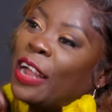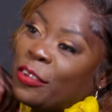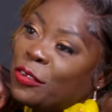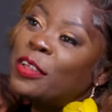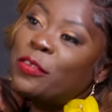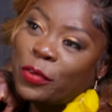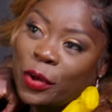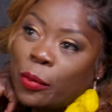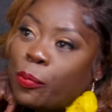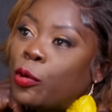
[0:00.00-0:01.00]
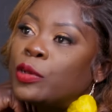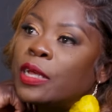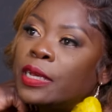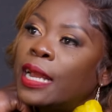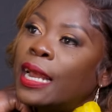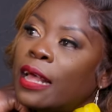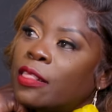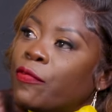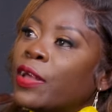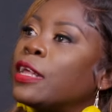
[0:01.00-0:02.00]
Actually, it's very important. And I like
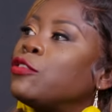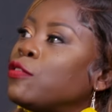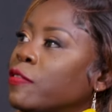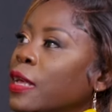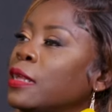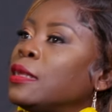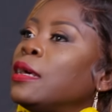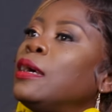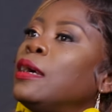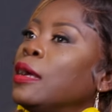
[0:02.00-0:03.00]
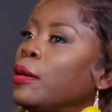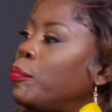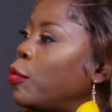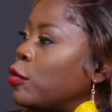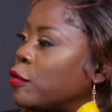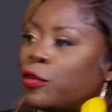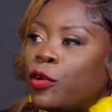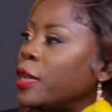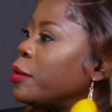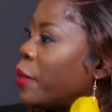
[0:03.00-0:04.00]
mm. the fact mm. that you said, well, you
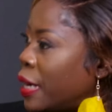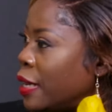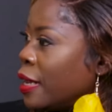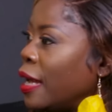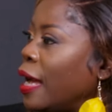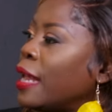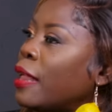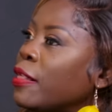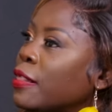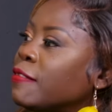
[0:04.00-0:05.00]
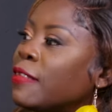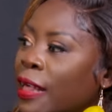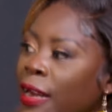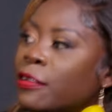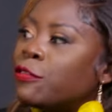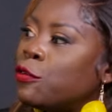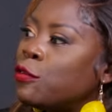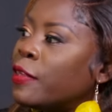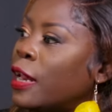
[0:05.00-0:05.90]
don't need money. Mm. I think that's an excuse